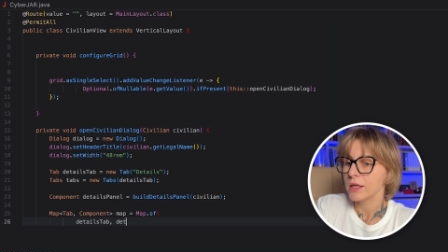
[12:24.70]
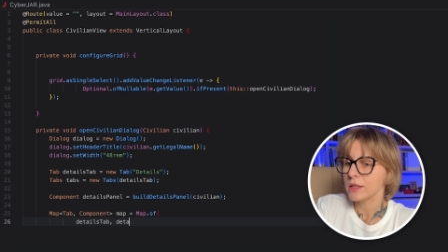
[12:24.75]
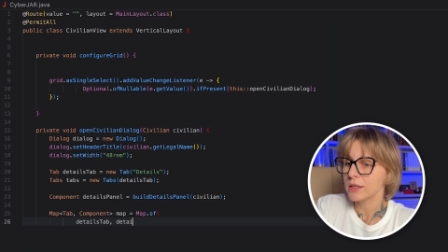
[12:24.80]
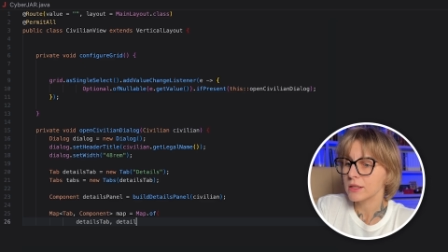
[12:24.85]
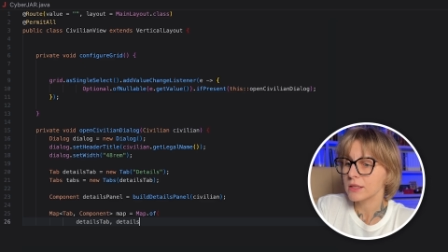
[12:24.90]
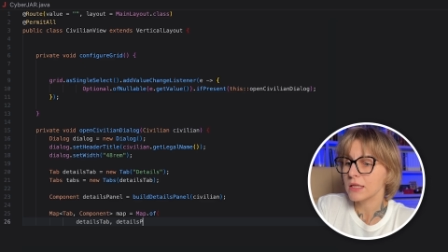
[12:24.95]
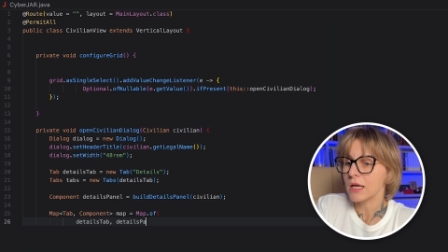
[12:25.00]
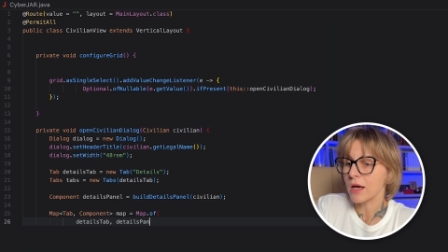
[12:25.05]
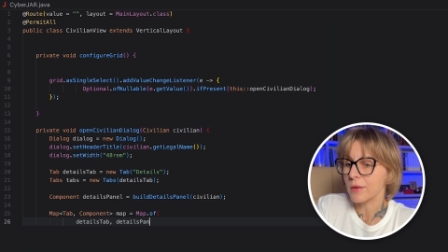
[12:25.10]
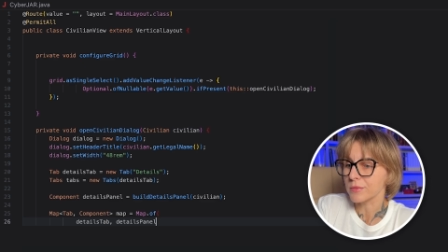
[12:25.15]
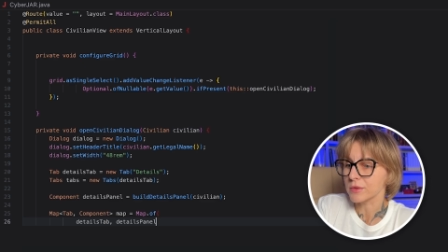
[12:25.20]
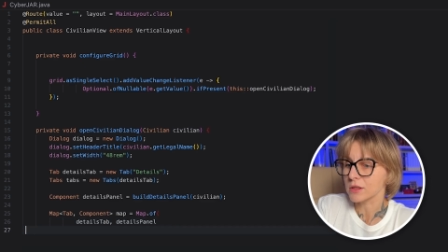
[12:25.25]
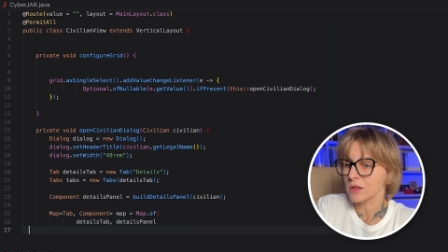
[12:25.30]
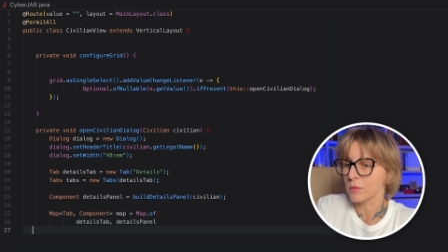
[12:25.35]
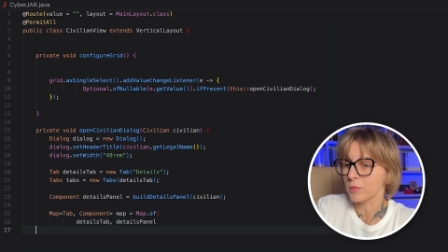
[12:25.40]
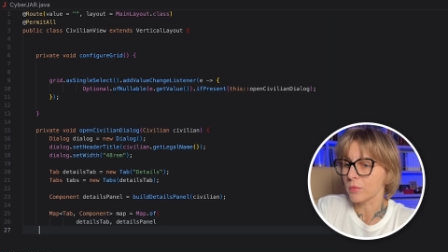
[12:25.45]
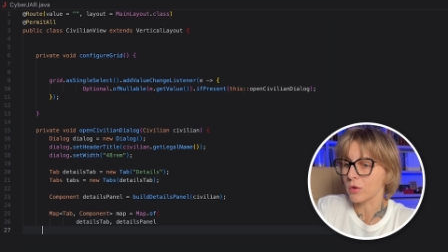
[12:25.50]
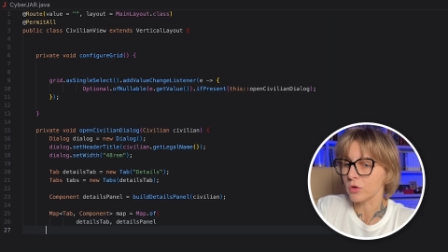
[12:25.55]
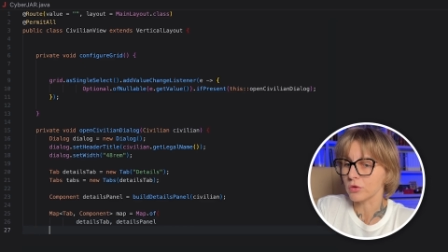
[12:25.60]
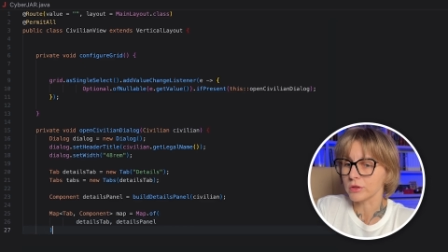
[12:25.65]
in a tabs
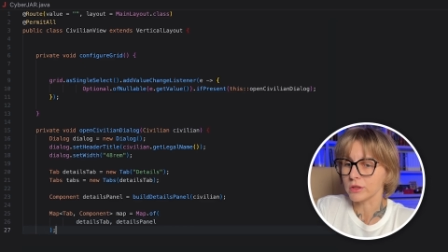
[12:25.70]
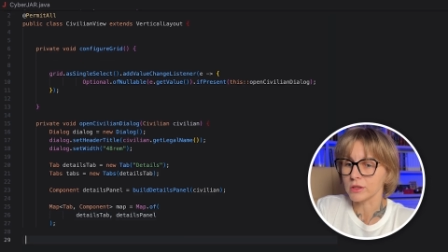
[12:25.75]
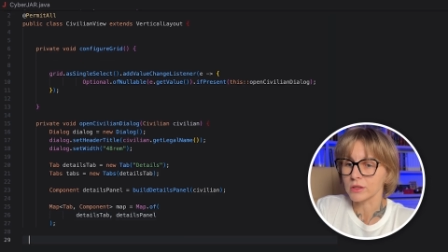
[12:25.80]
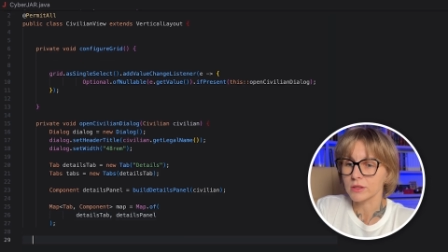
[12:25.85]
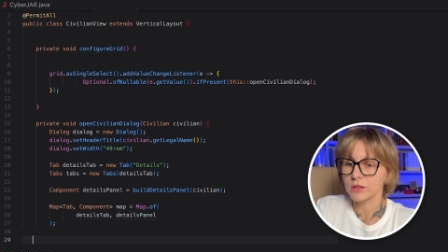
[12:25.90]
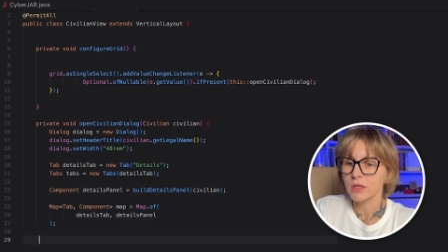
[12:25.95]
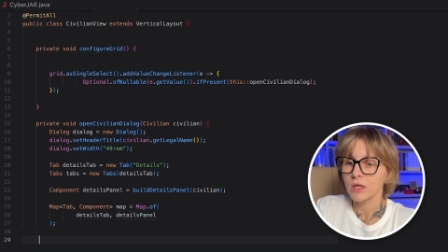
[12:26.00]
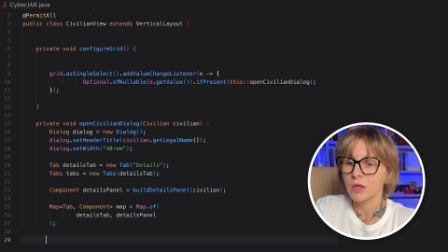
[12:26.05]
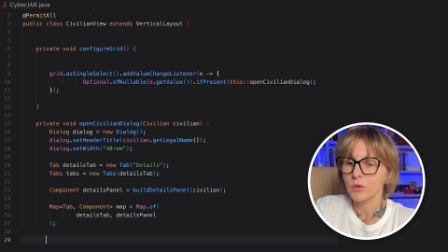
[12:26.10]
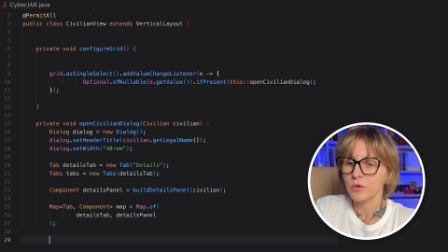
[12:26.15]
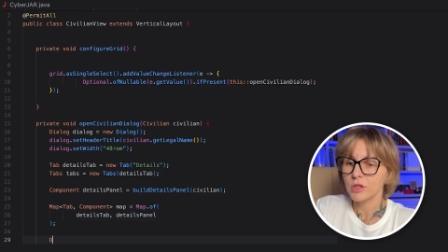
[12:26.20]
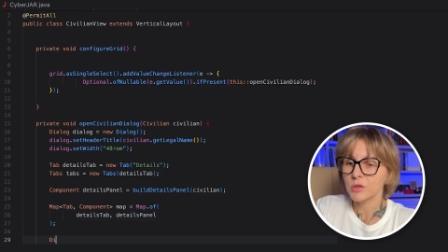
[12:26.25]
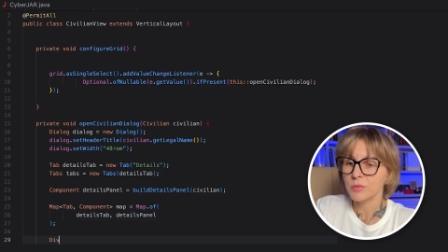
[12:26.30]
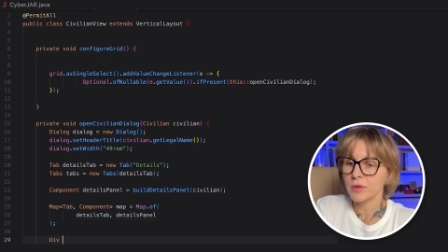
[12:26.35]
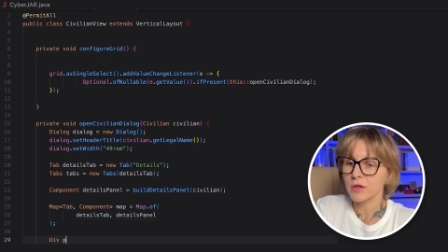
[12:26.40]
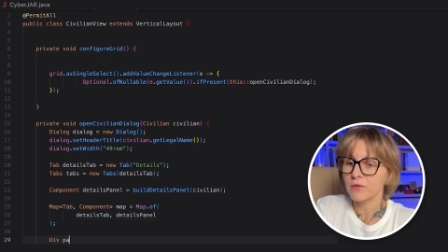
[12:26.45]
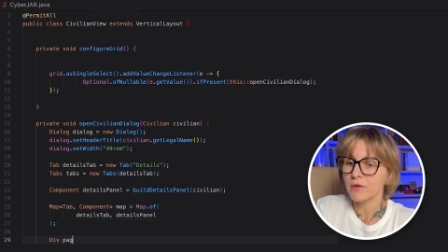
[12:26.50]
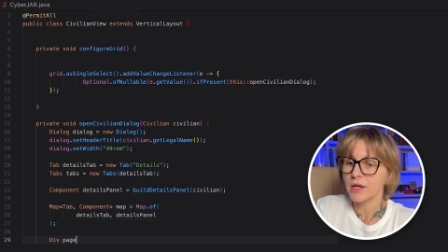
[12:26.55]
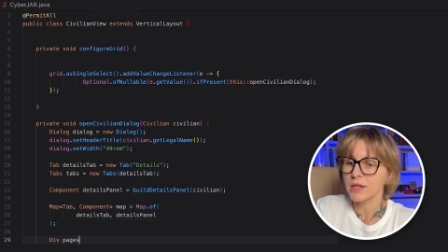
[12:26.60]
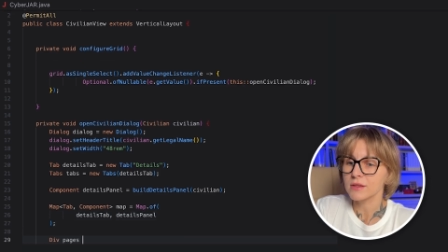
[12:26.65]
component, which
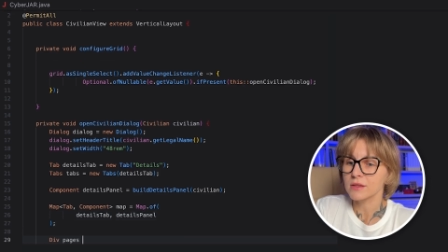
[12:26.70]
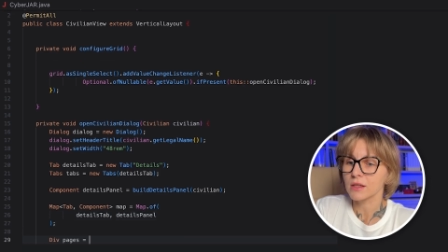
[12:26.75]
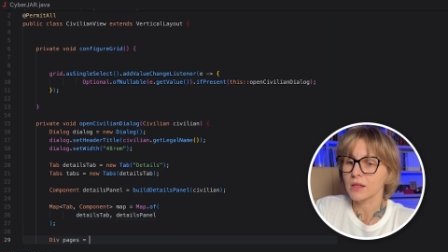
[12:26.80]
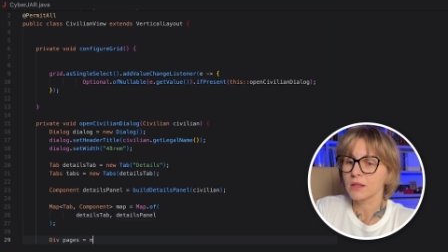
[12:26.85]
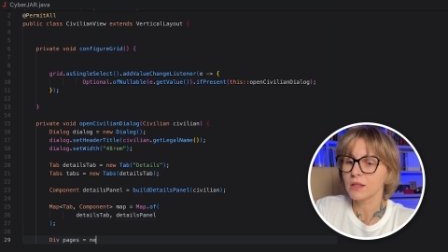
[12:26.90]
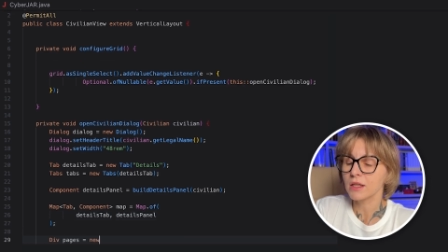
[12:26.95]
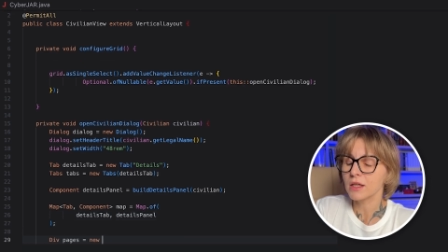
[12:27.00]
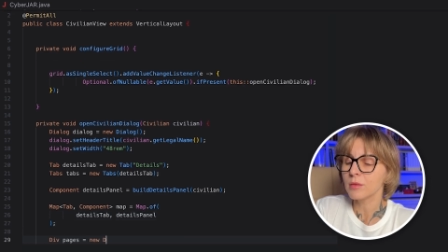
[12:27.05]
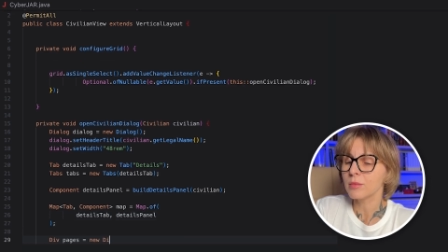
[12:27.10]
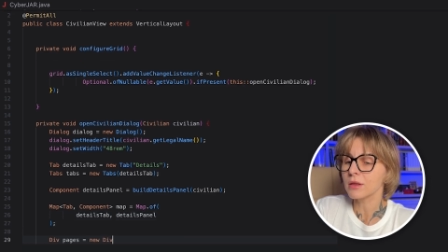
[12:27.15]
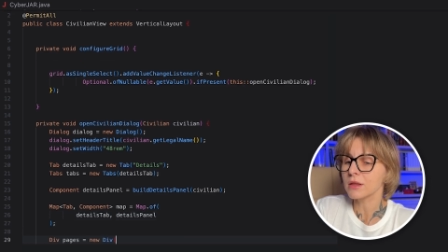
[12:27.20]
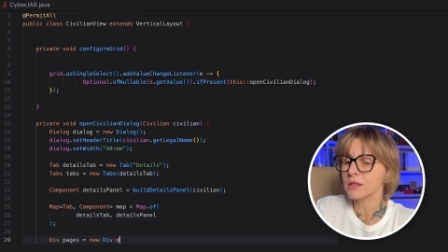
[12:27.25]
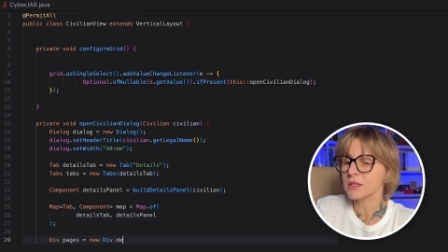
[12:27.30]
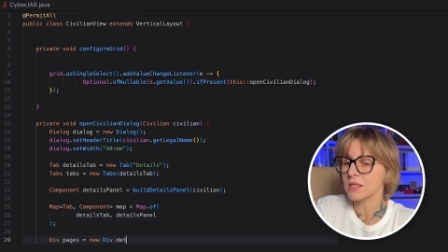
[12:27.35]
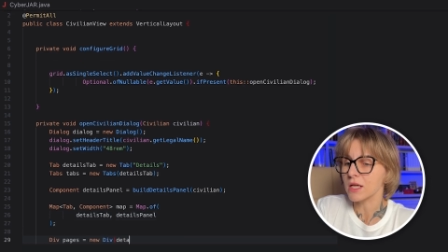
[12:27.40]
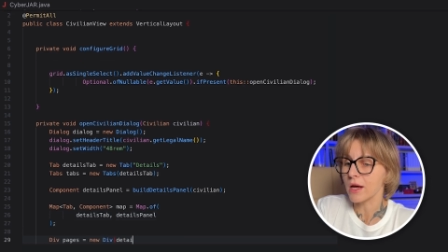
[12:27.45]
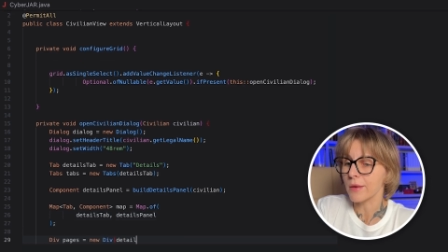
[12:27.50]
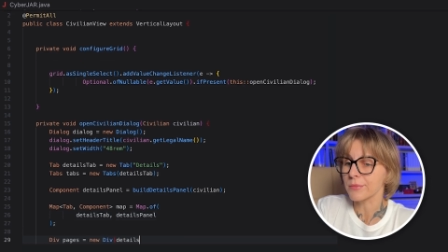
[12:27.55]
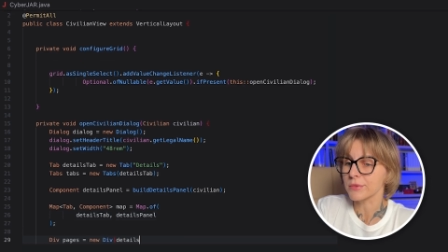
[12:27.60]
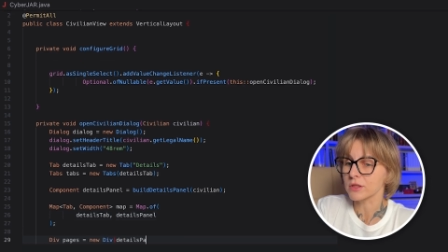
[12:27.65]
provides a clickable
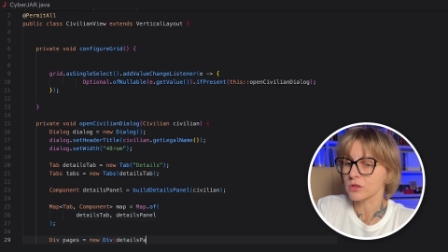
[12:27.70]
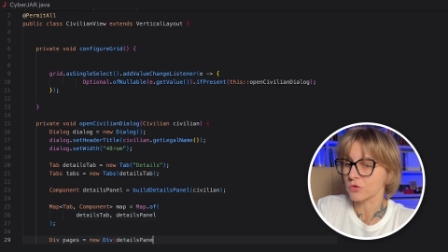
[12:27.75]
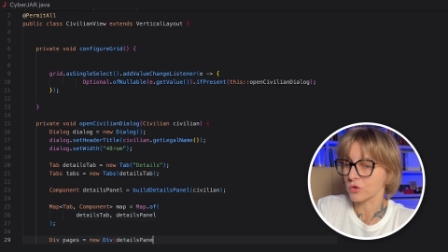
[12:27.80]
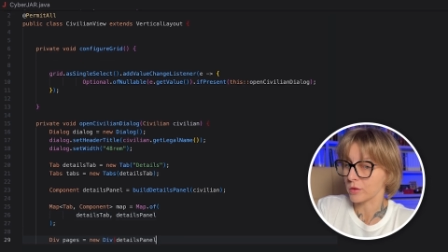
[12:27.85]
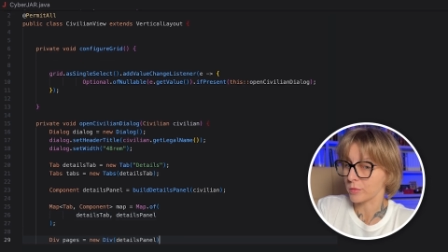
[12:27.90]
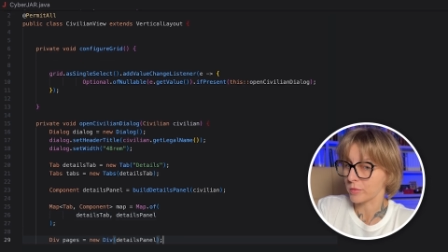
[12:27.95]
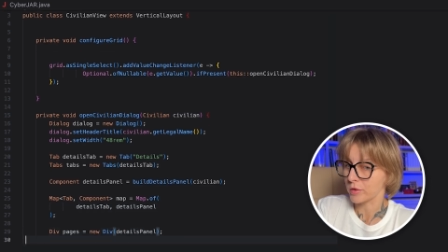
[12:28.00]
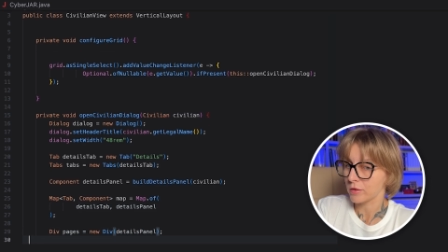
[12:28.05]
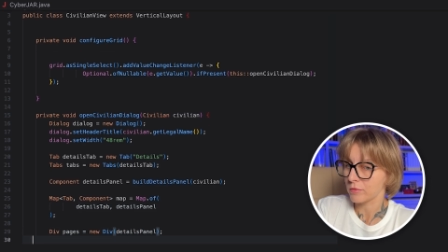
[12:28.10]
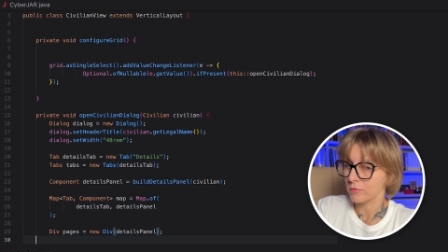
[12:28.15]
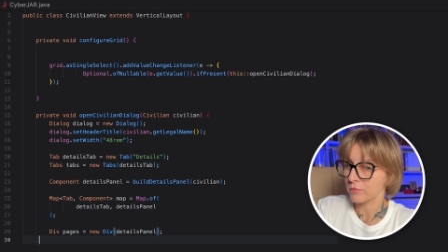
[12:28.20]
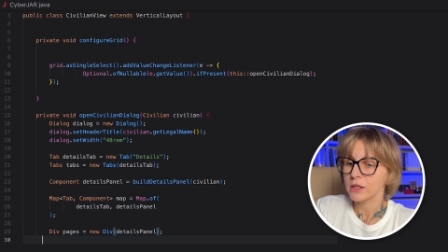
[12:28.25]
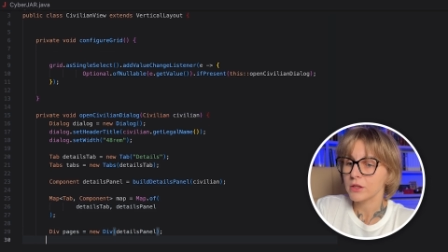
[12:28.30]
tab strip.